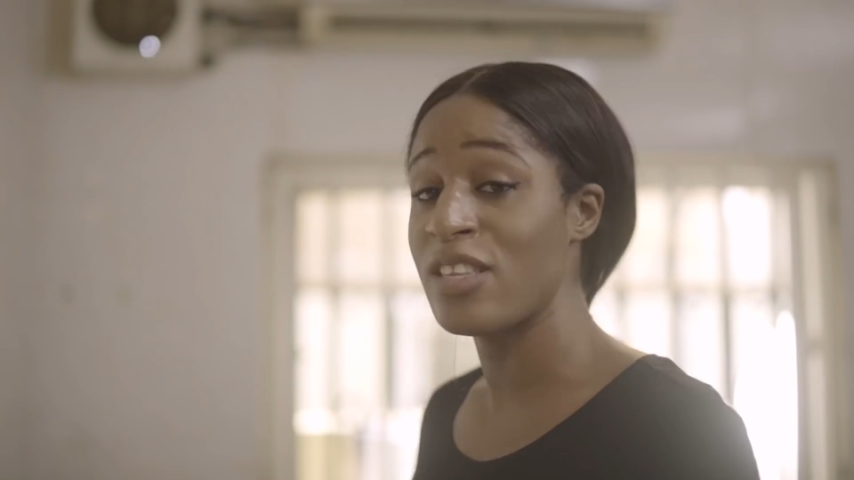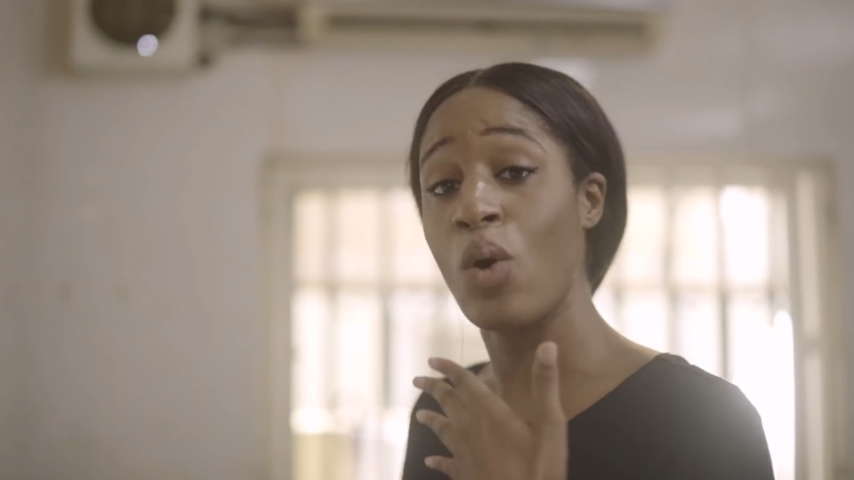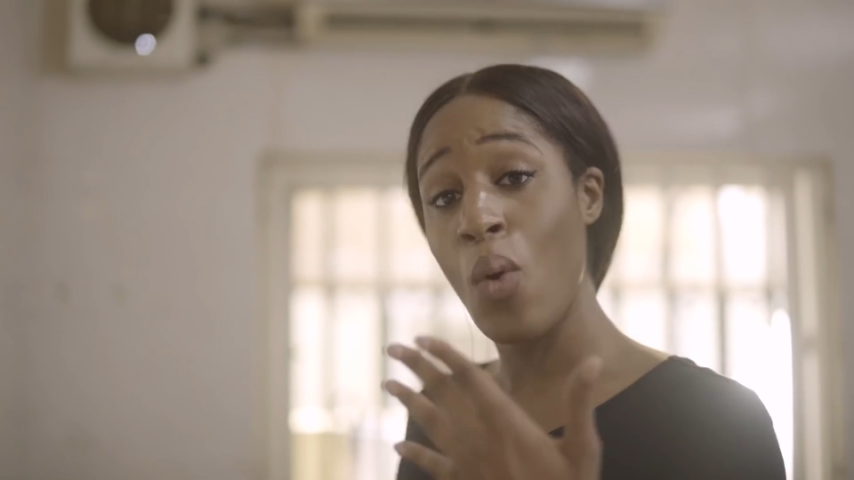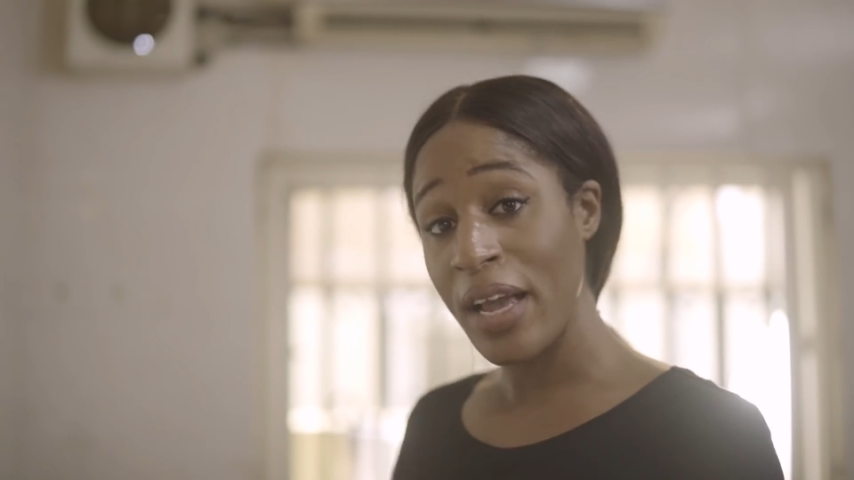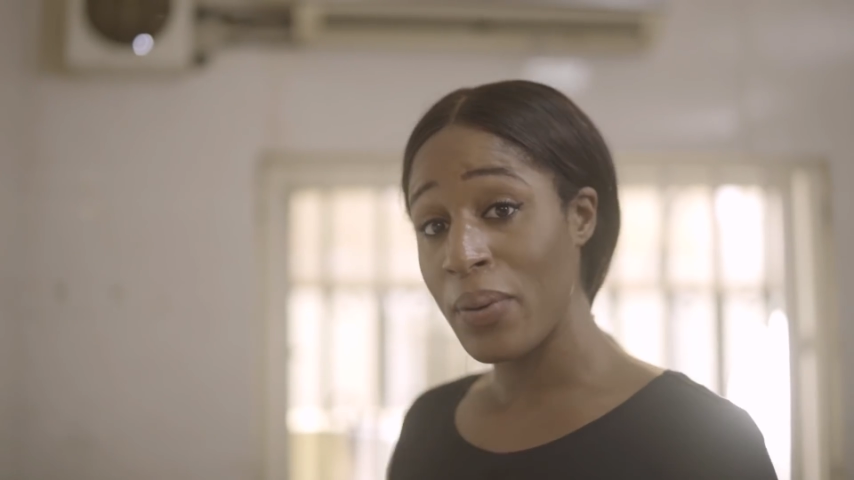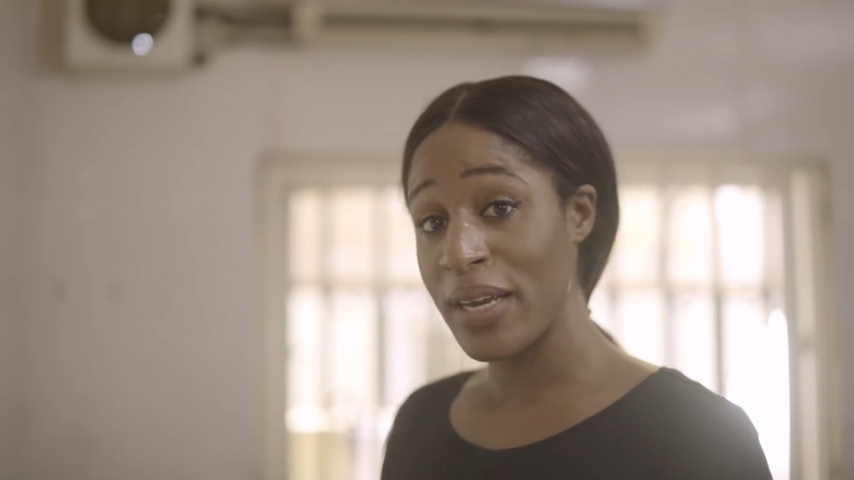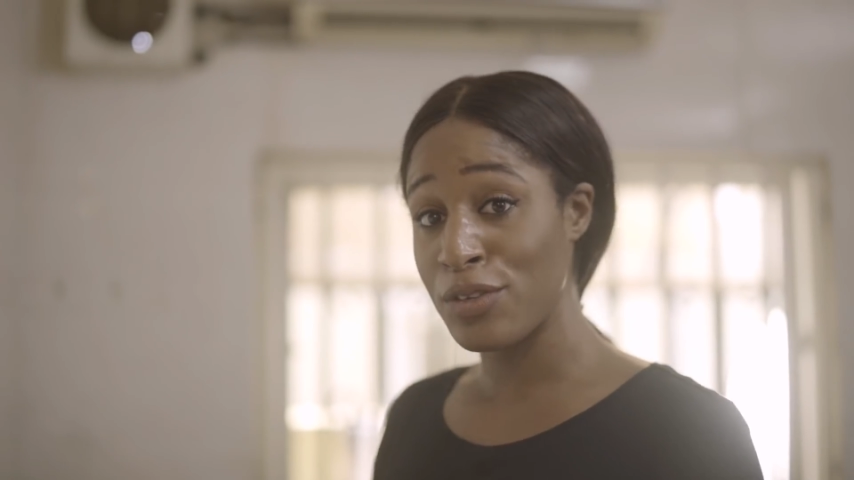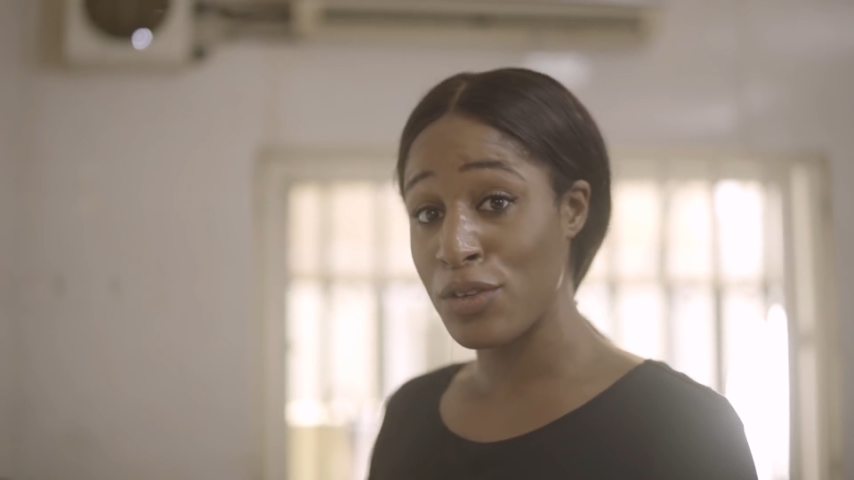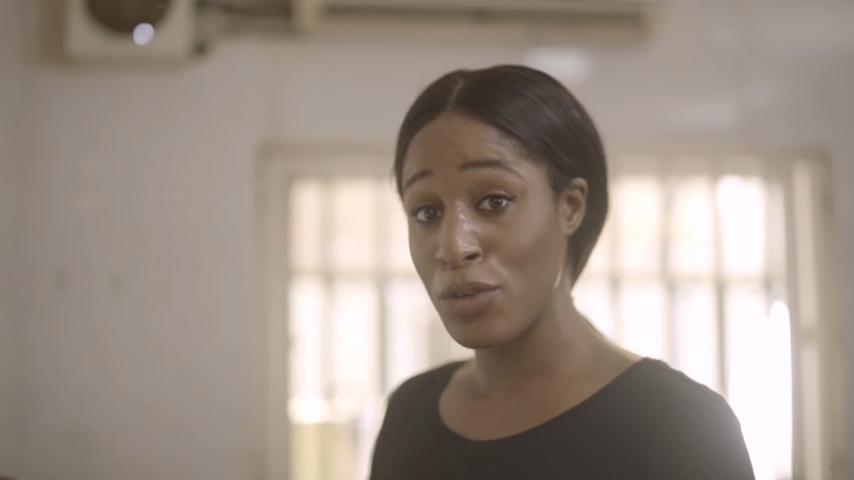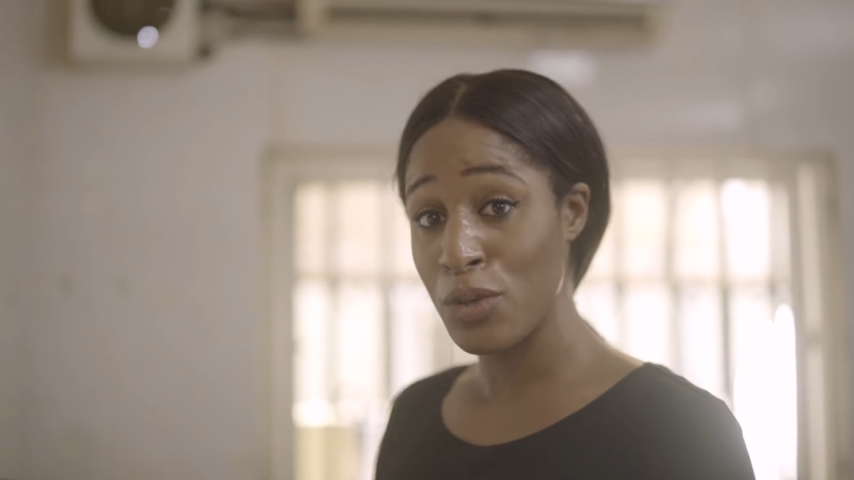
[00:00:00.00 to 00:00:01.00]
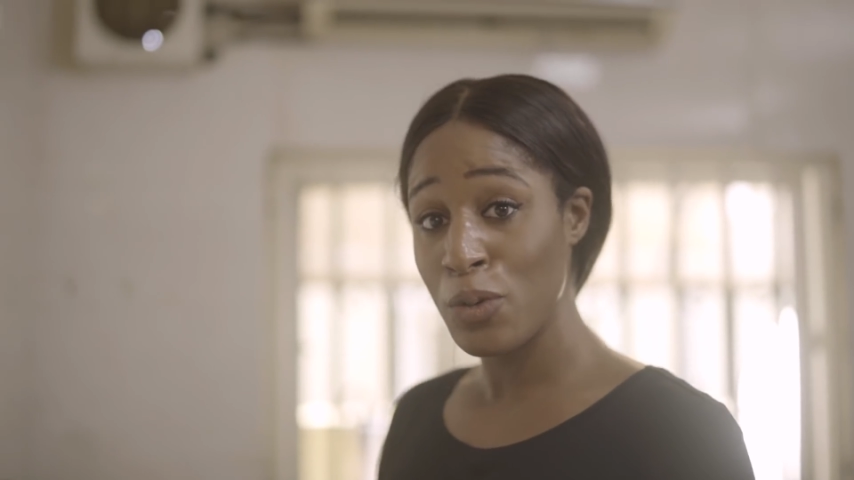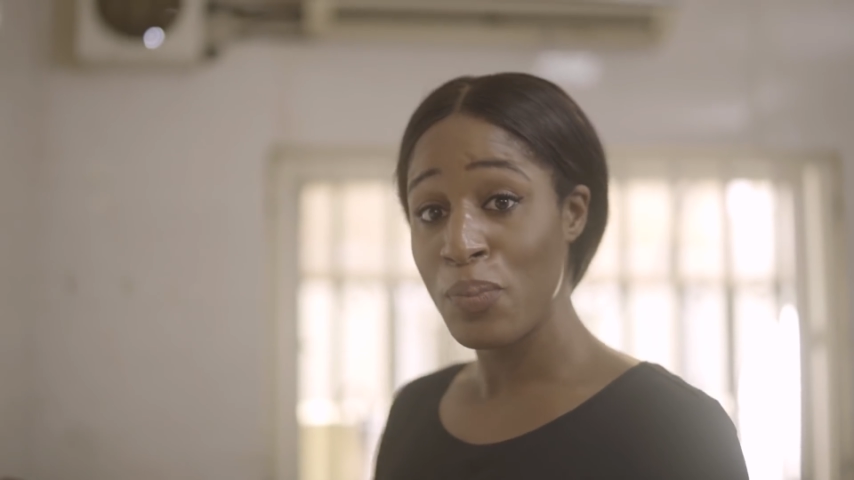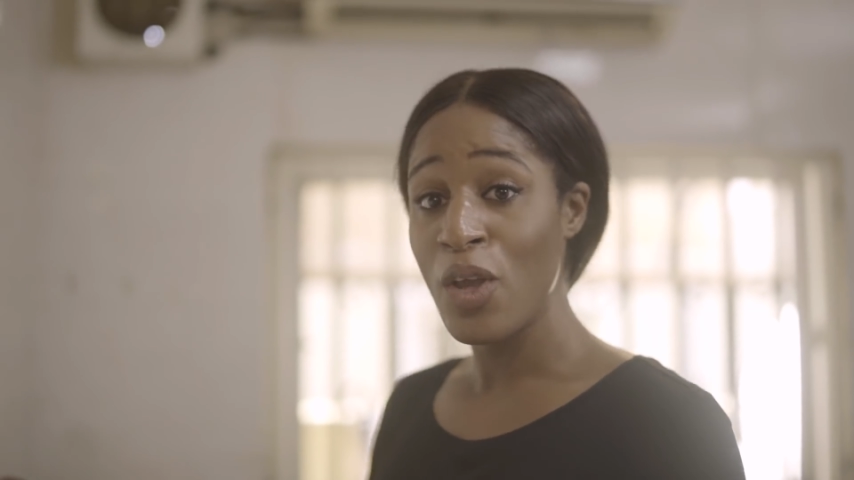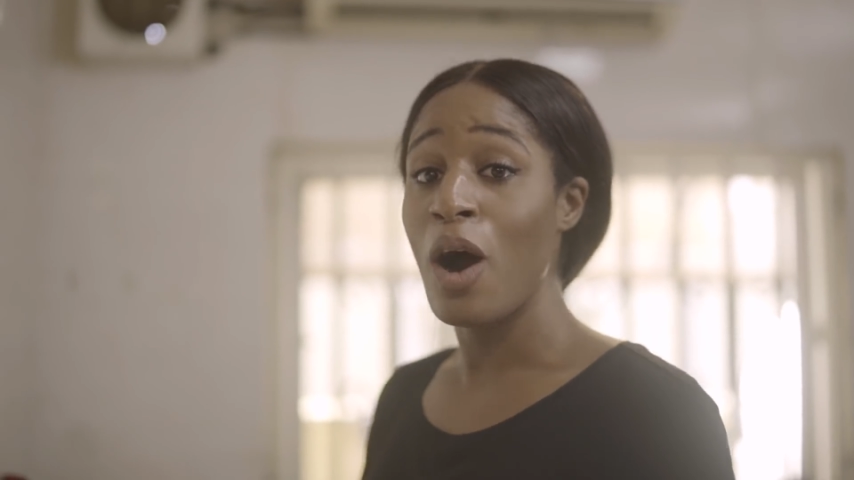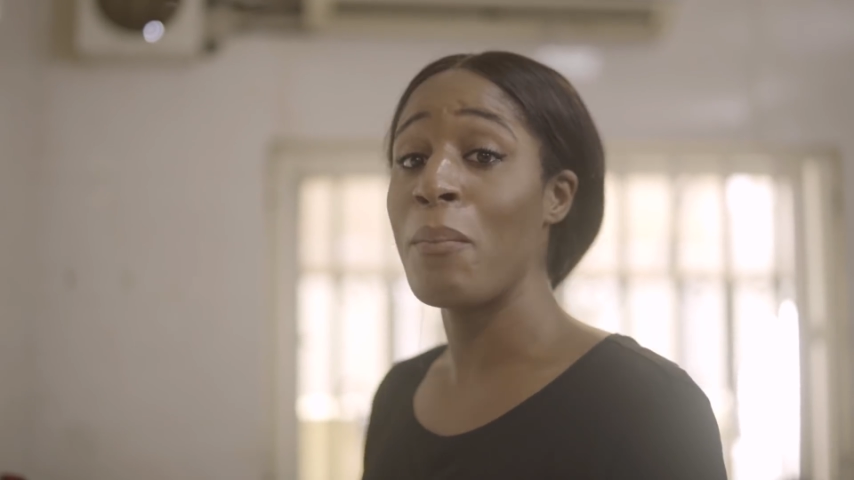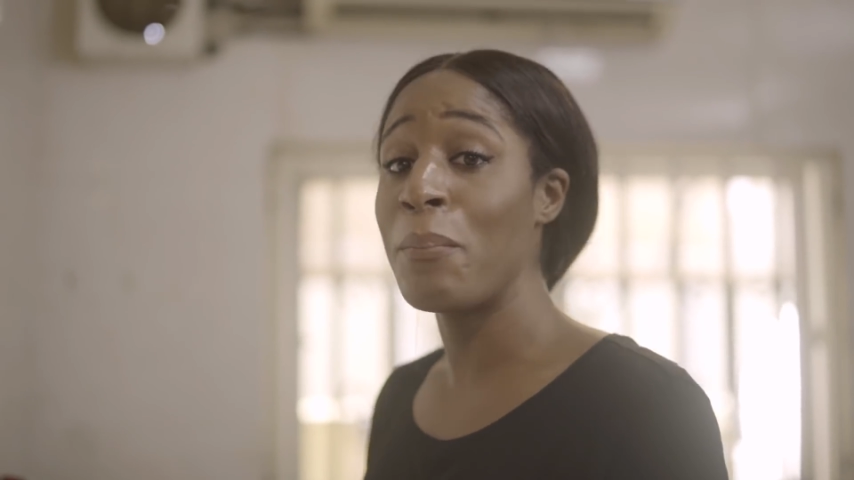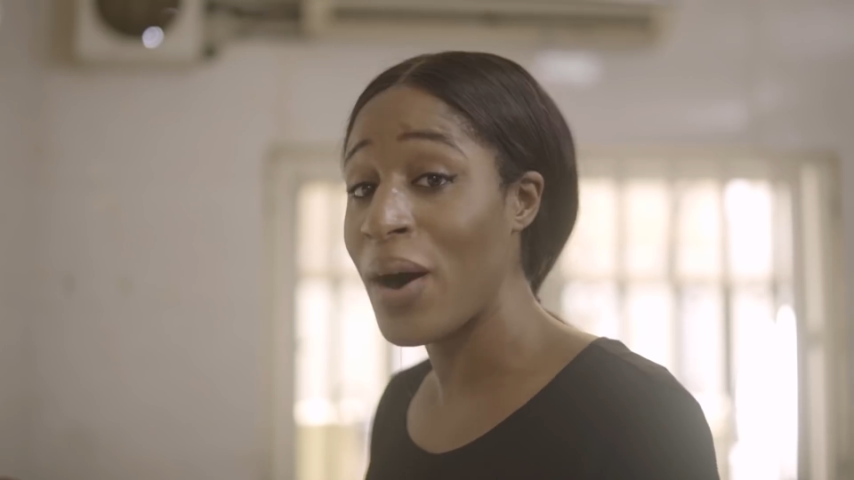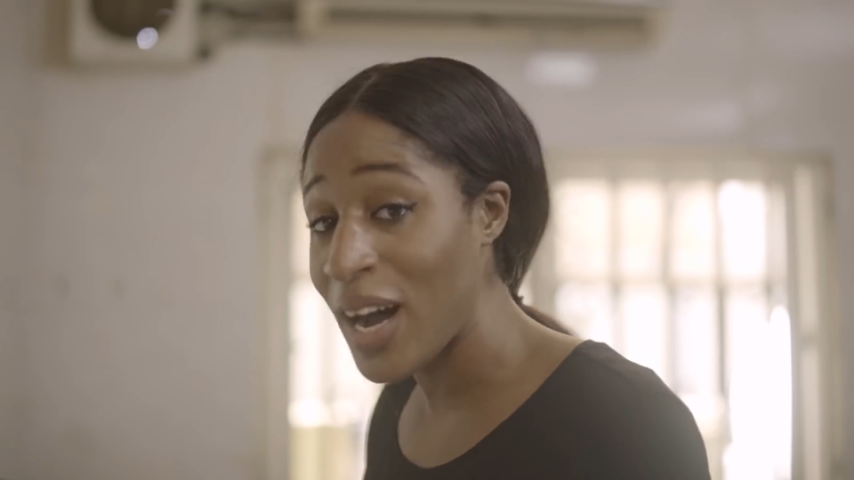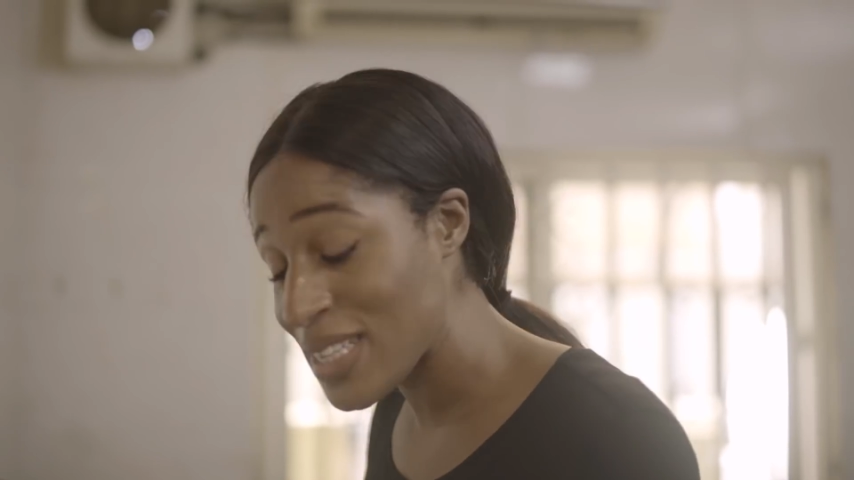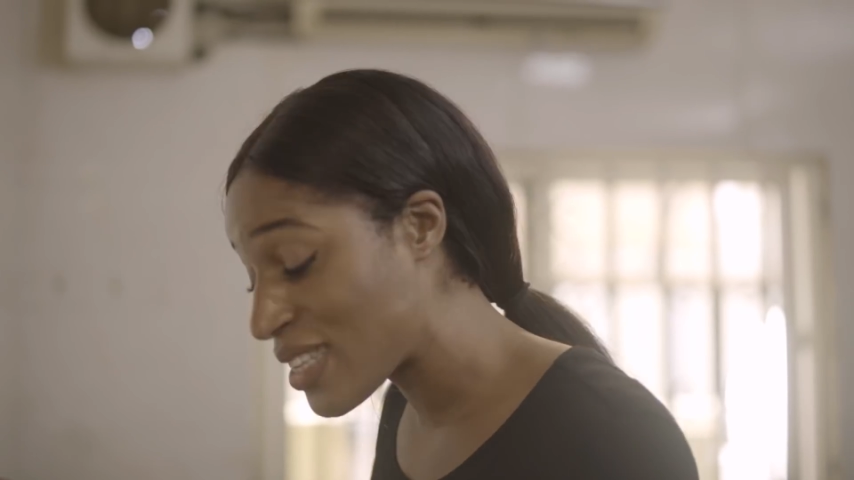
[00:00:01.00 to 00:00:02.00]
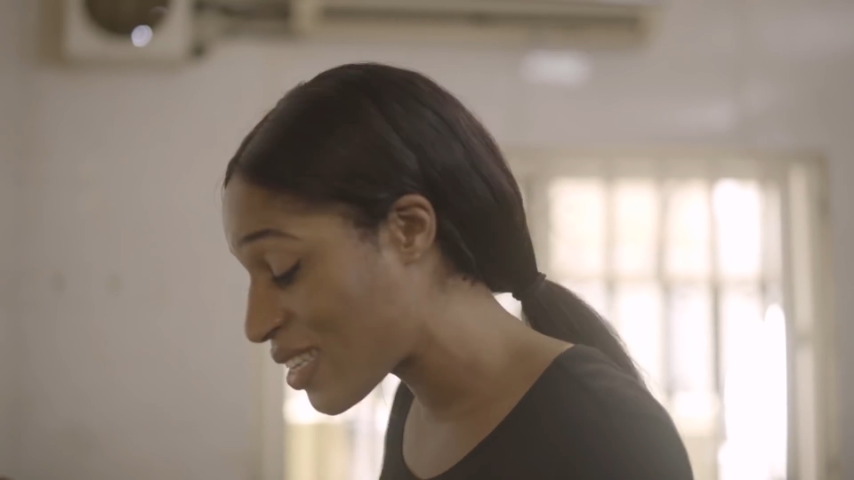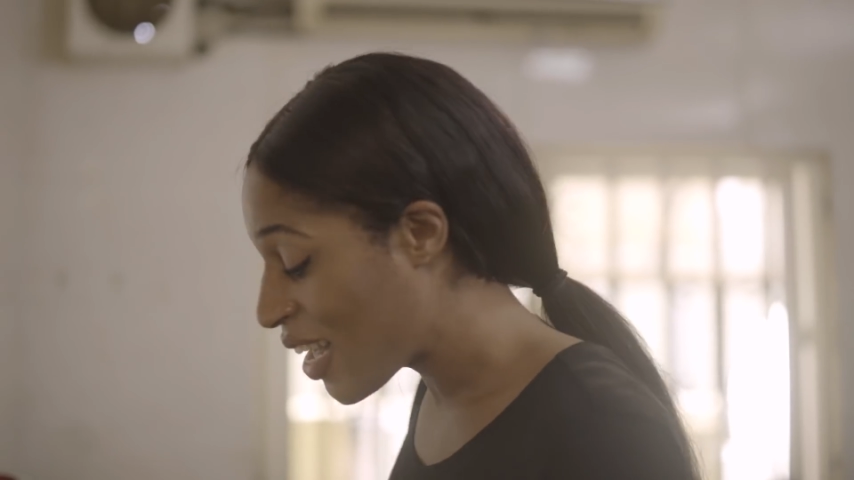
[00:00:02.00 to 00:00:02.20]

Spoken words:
it's quite quick to do, but